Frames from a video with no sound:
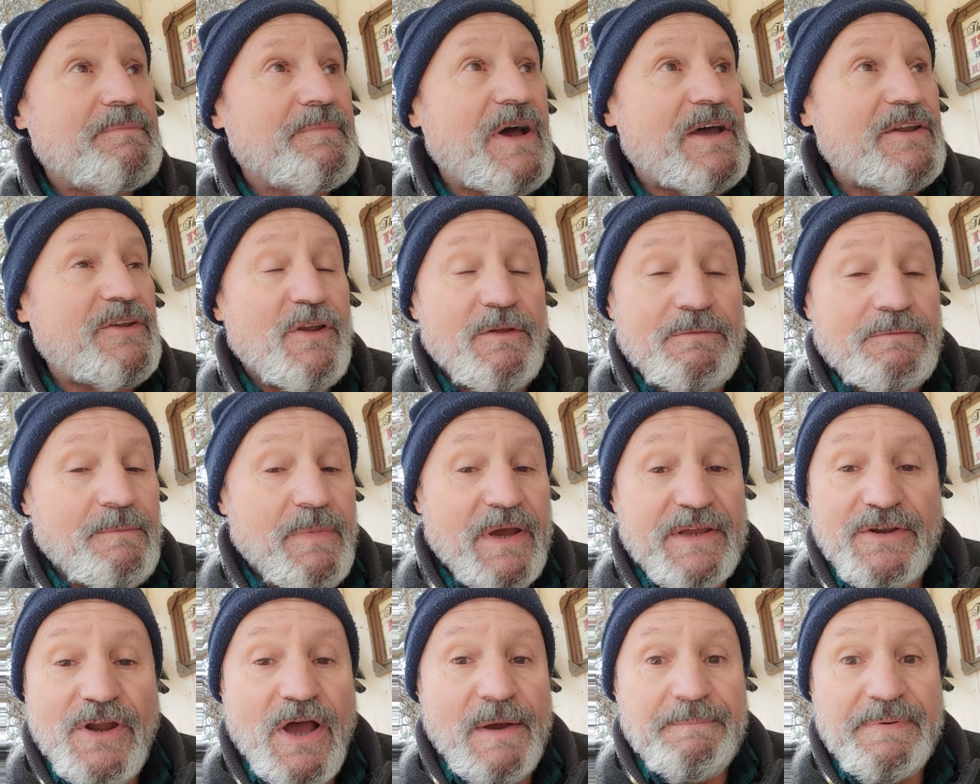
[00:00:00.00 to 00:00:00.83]
might,
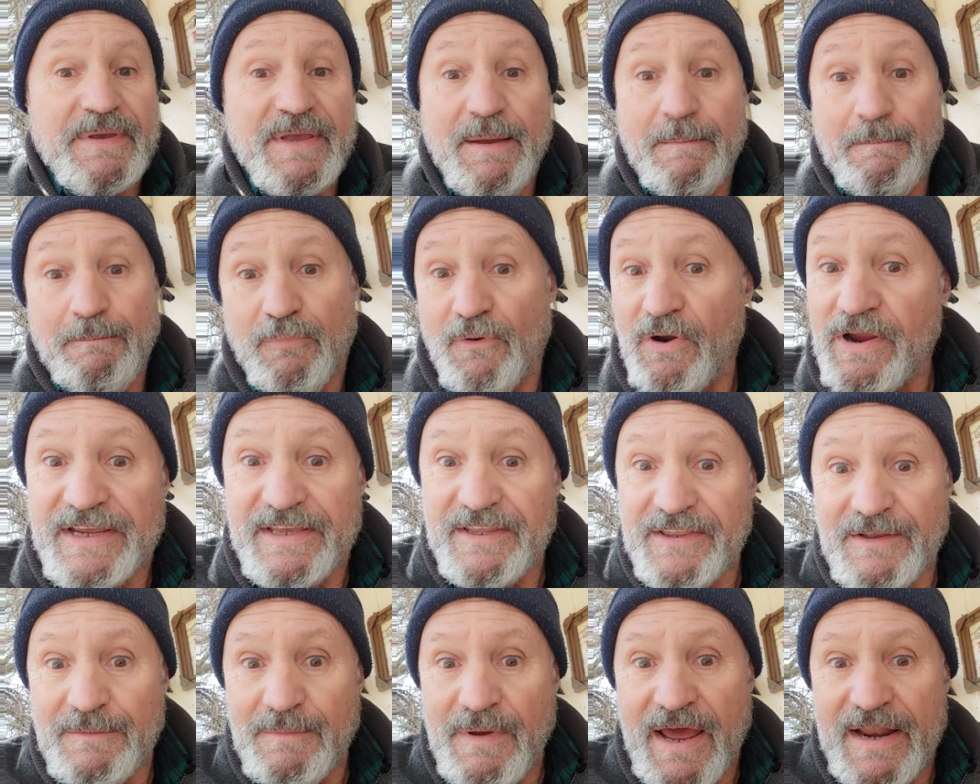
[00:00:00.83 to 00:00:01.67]
might not be
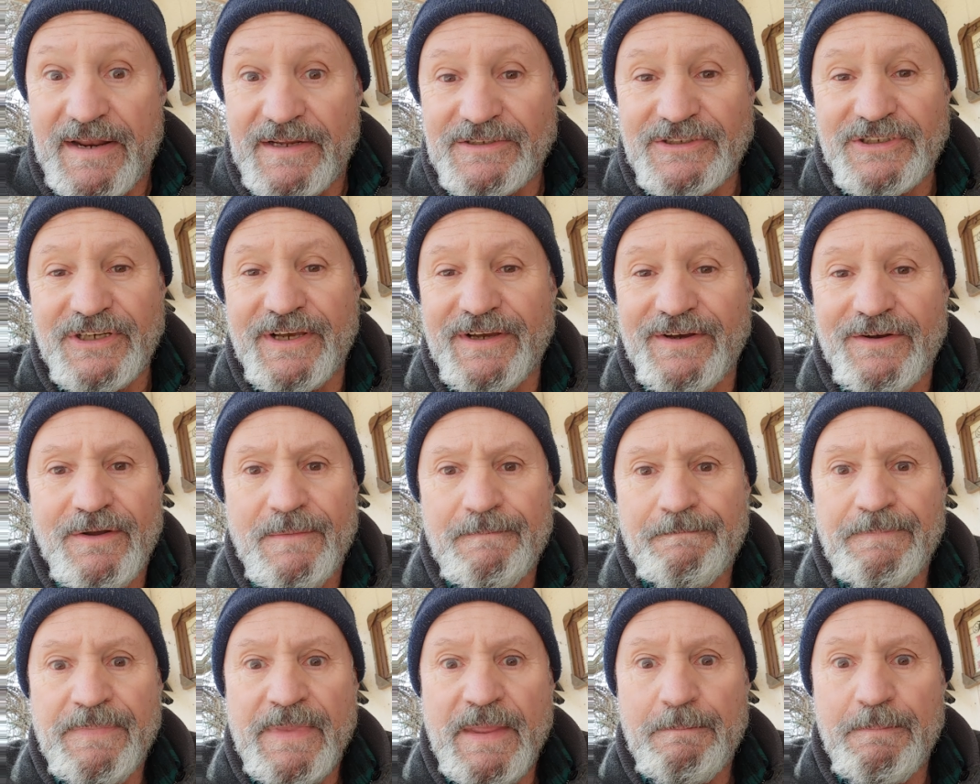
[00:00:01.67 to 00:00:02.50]
breaking them out of jail,
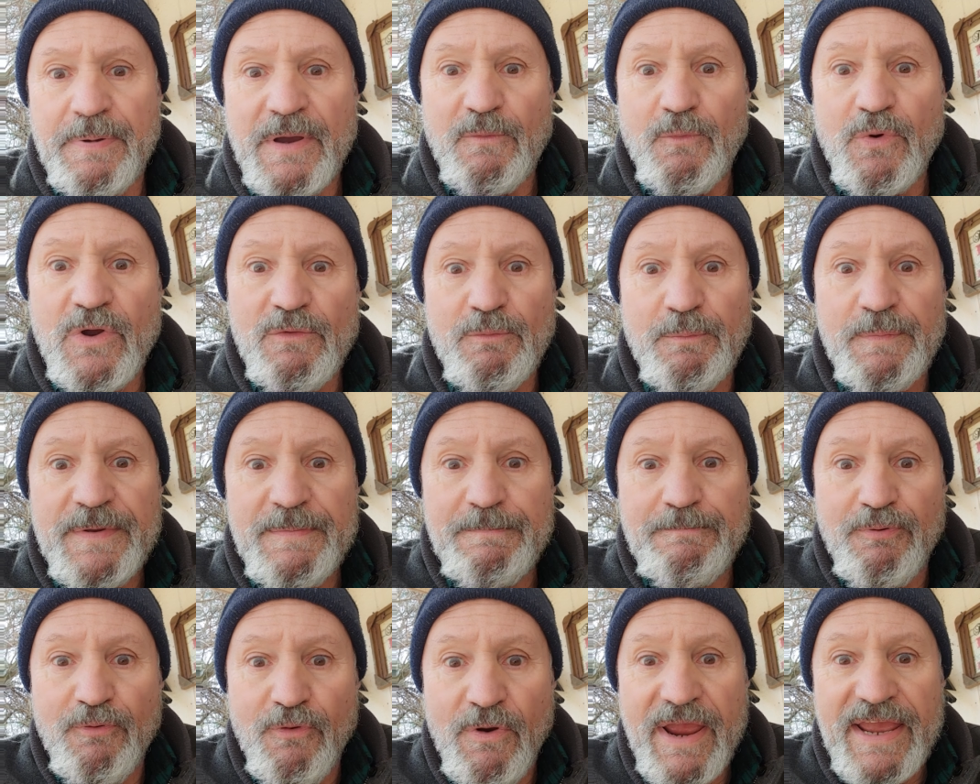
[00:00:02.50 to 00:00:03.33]
but we'll be
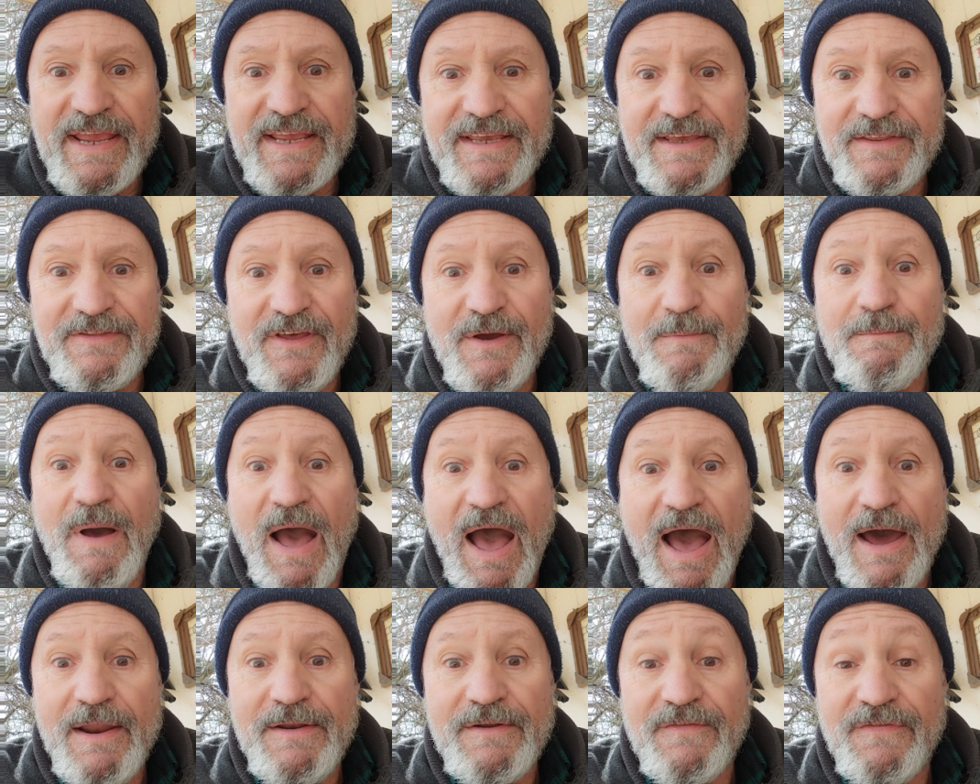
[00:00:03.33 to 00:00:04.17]
breaking them
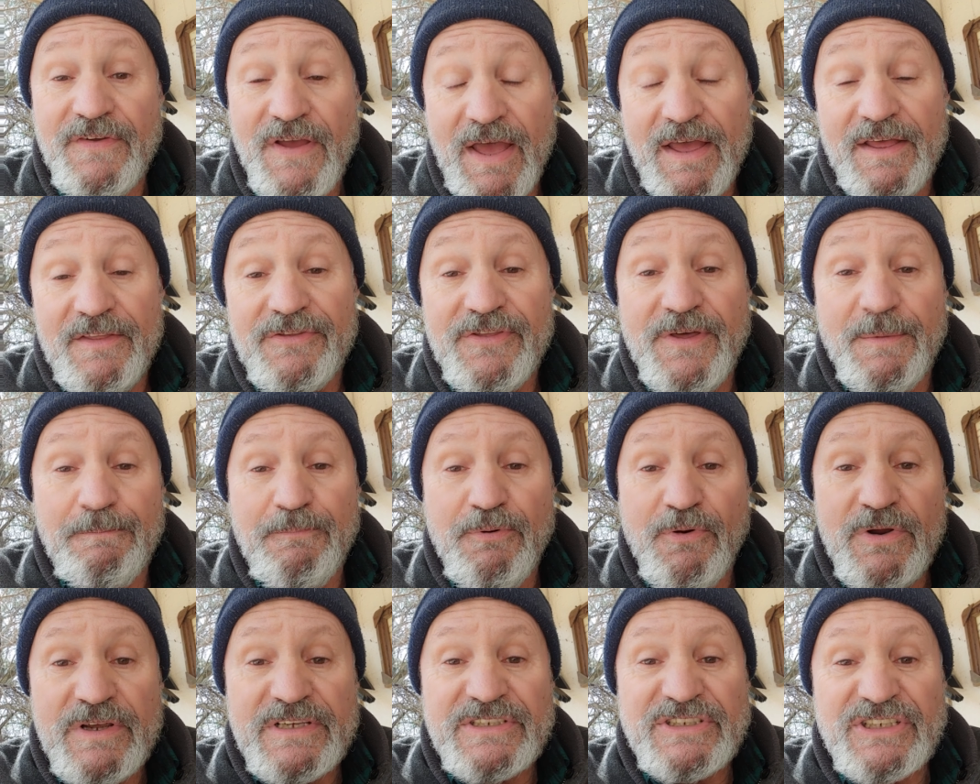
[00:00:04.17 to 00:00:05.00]
out of the
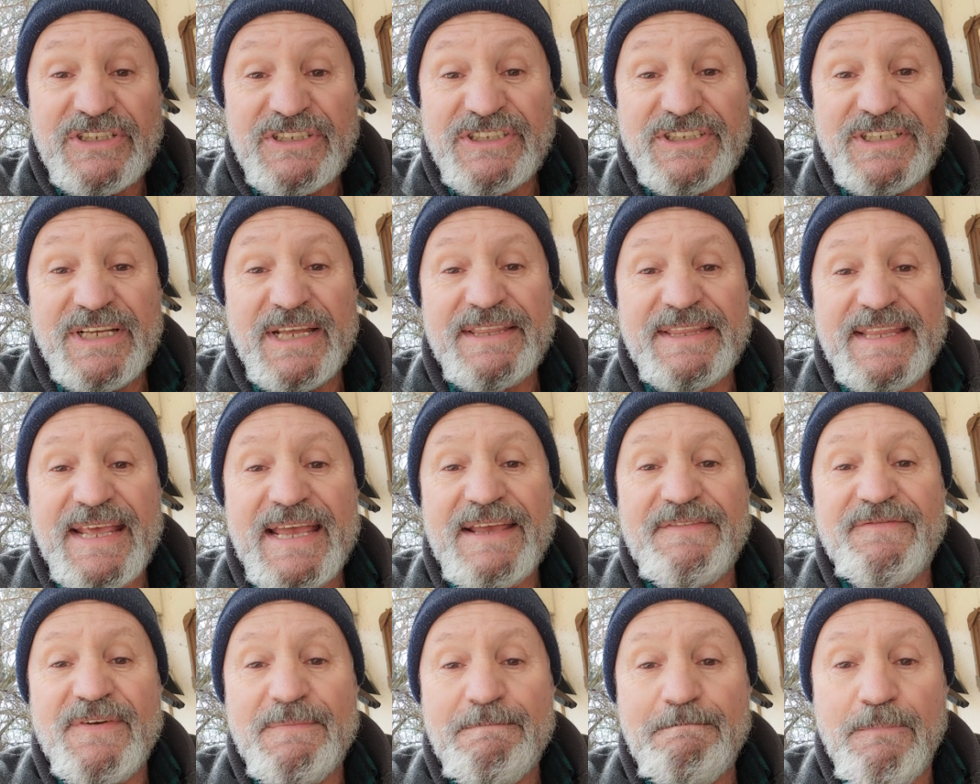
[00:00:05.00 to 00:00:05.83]
prisons that
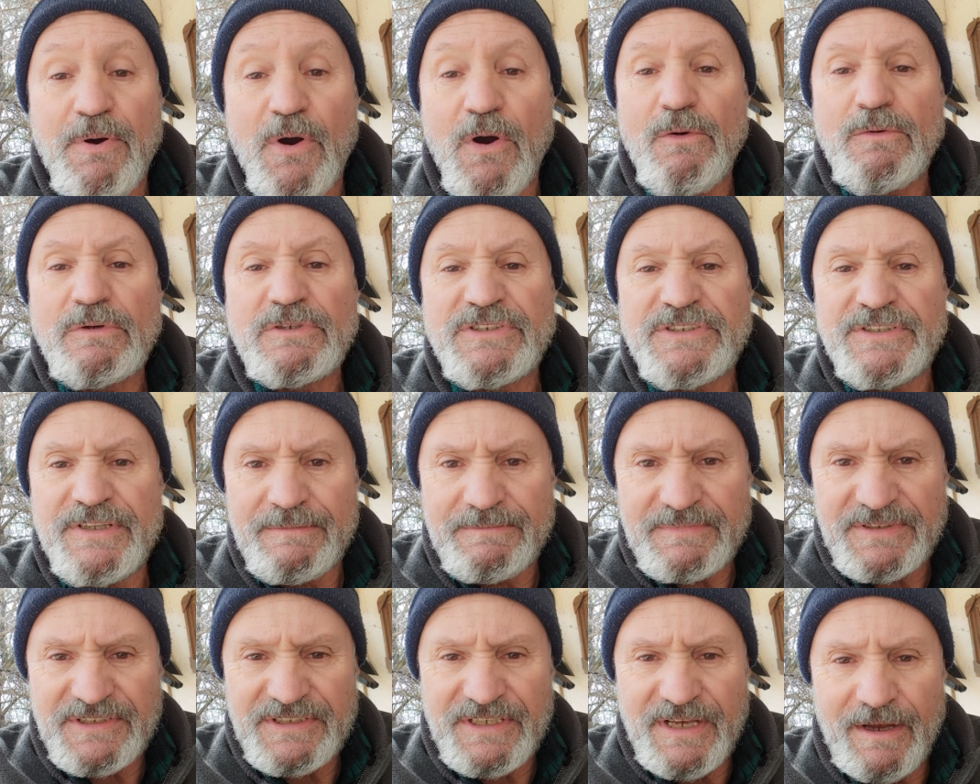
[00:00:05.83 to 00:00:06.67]
they've imposed
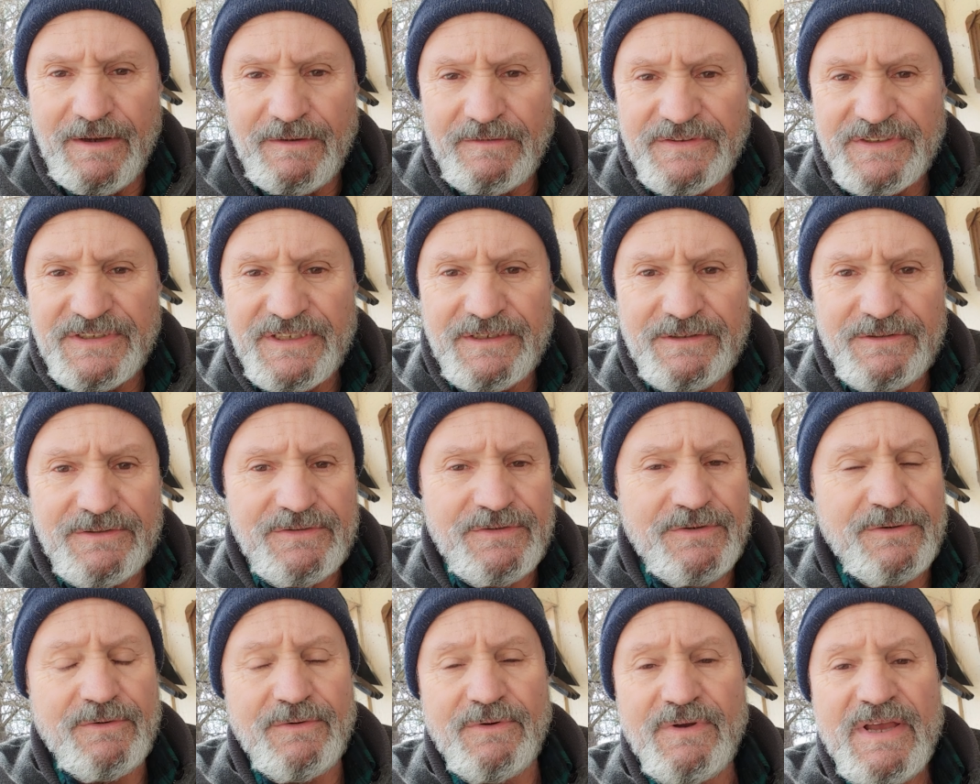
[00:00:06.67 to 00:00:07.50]
themselves
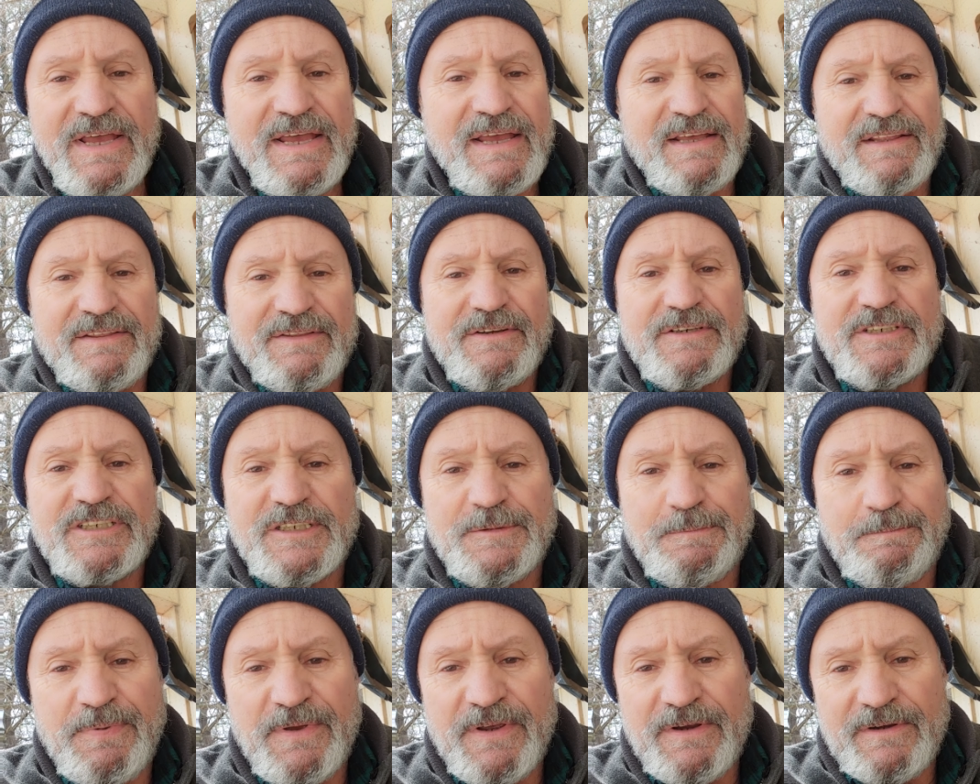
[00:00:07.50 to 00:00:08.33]
into their
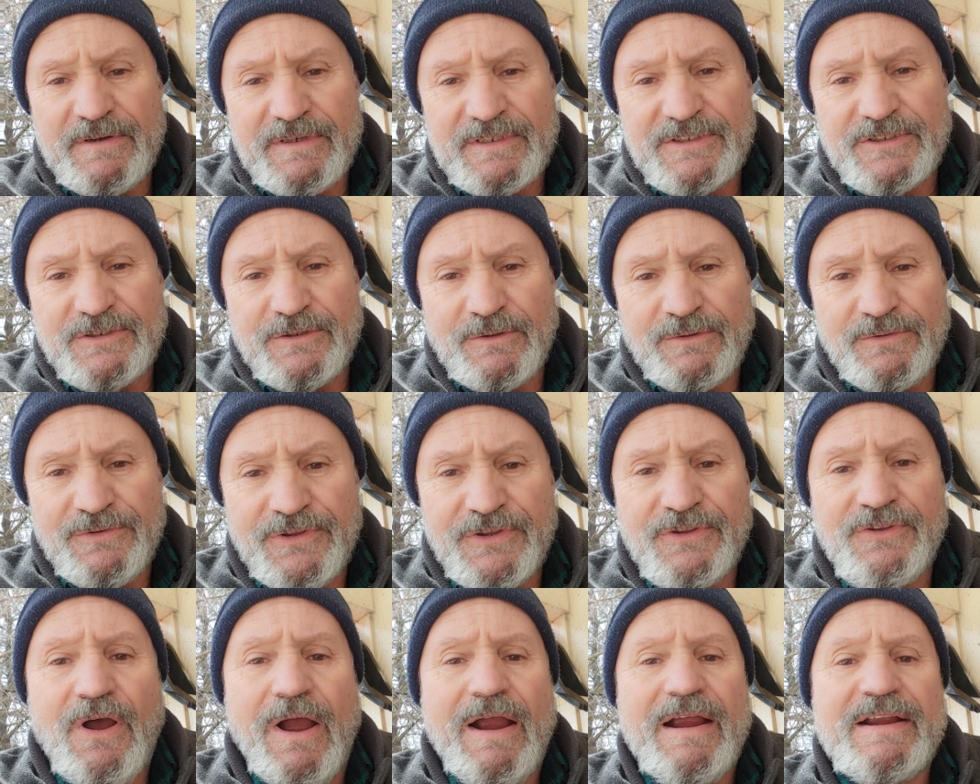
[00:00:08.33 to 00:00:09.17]
spiritual
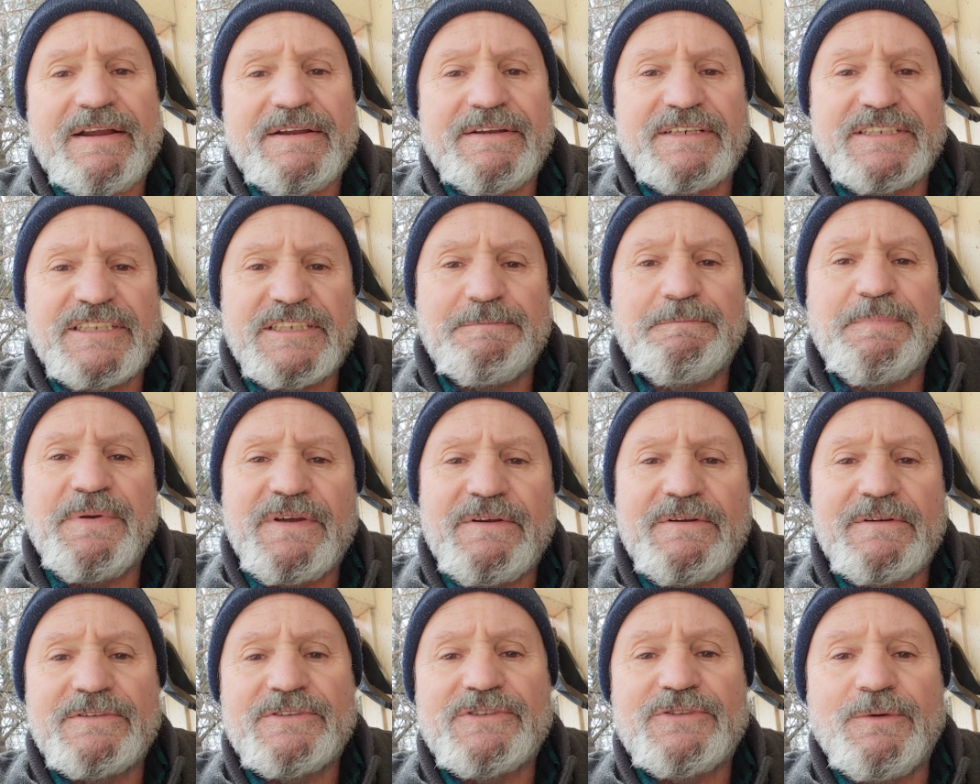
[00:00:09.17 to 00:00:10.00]
darkness,
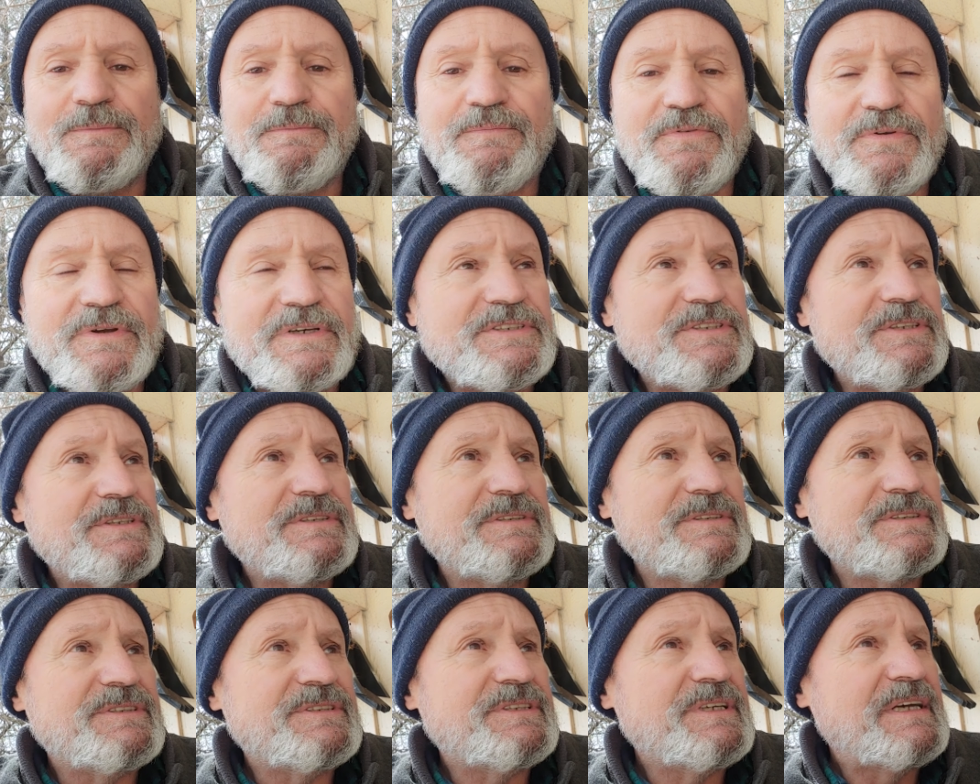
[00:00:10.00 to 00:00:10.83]
spiritual
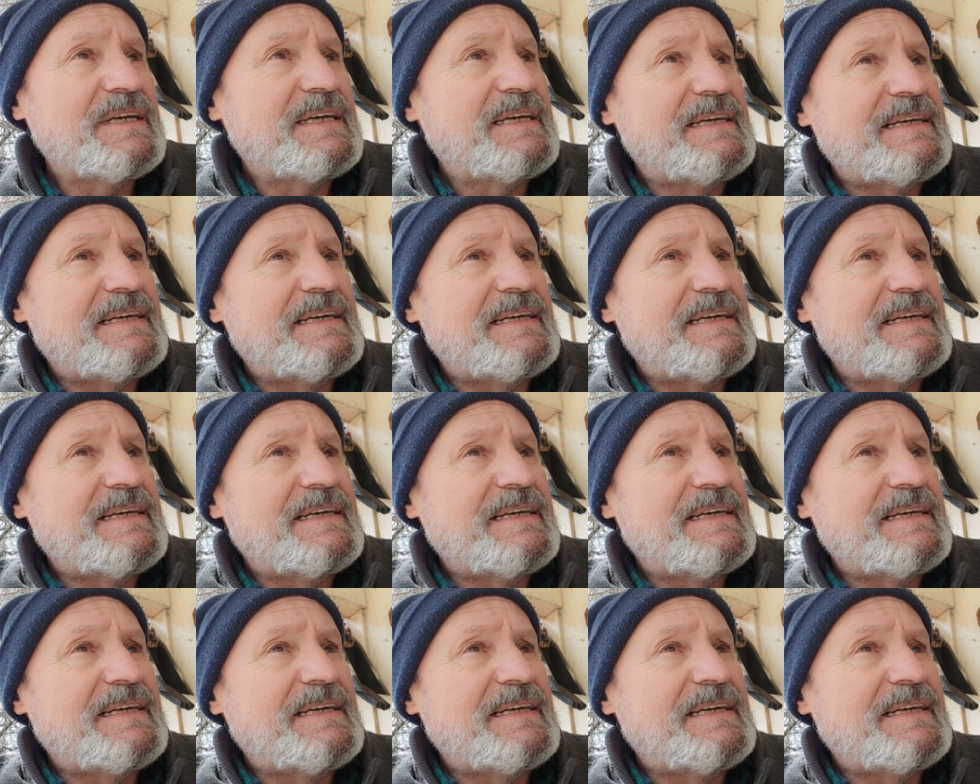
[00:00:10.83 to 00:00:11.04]
prisons,